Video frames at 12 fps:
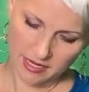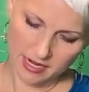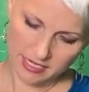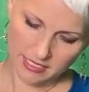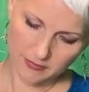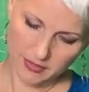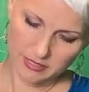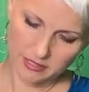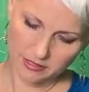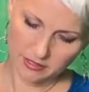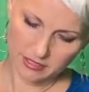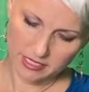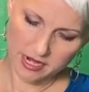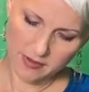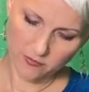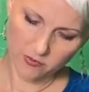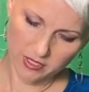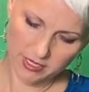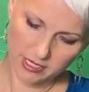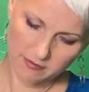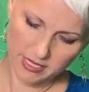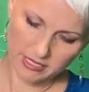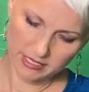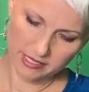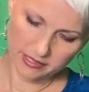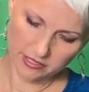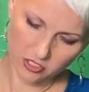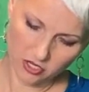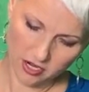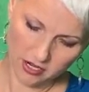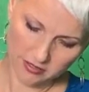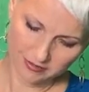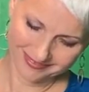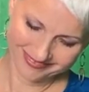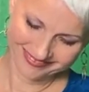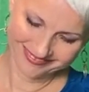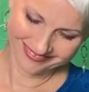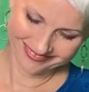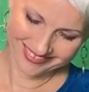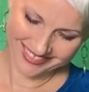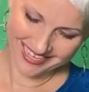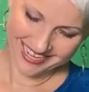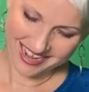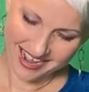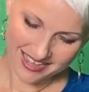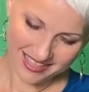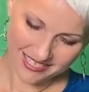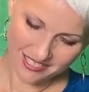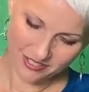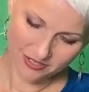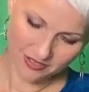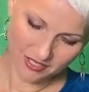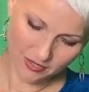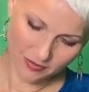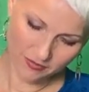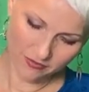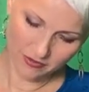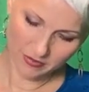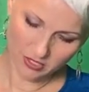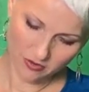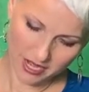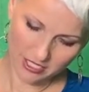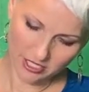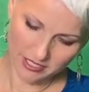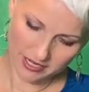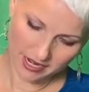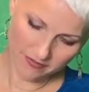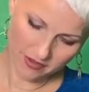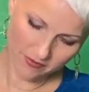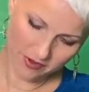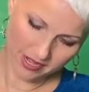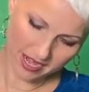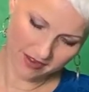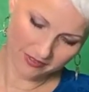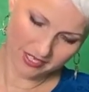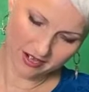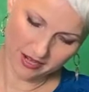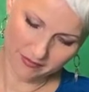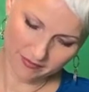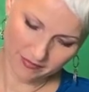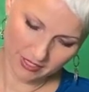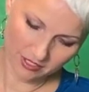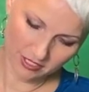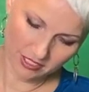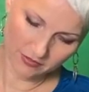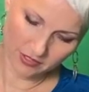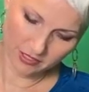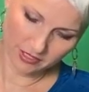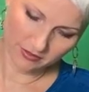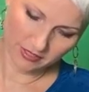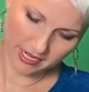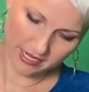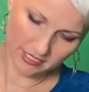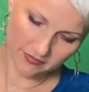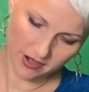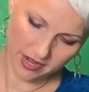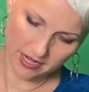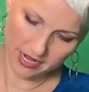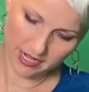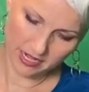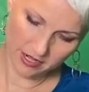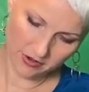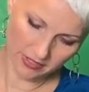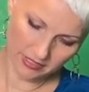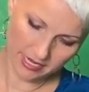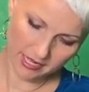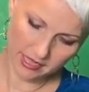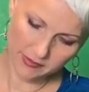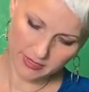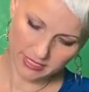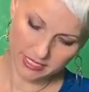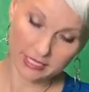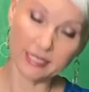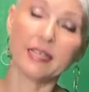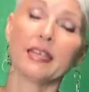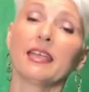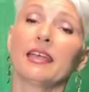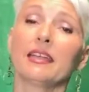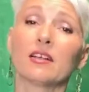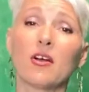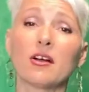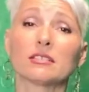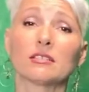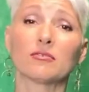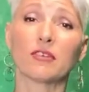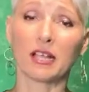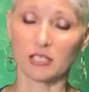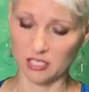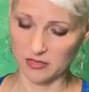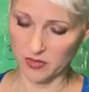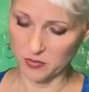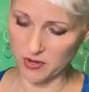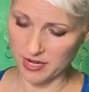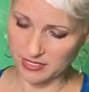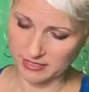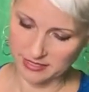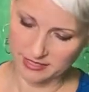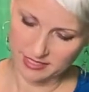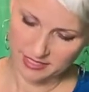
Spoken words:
I spent a little time really mixing it in the jar. I like to do this one from scratch in the oven when I have time. It just feels so satisfying, and I know exactly what's in it, and it costs a fraction of the price.